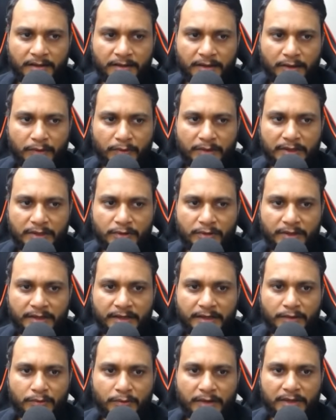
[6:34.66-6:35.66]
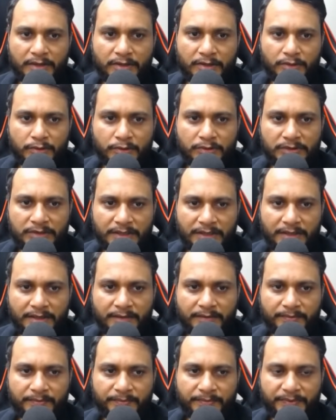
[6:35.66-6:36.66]
Now when you are at 1 to
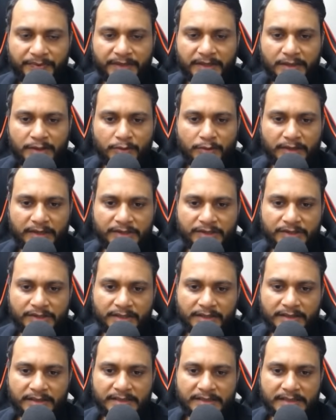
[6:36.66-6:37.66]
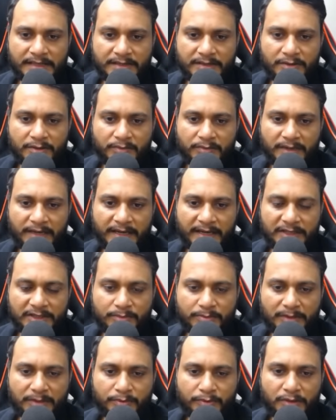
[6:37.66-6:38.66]
3, then you can check the size of the
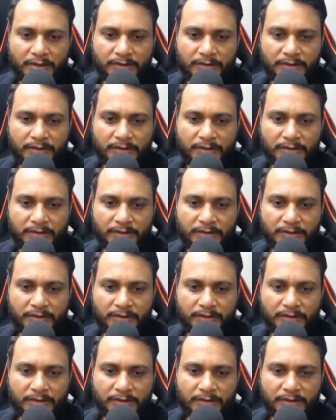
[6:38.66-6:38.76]
hash map.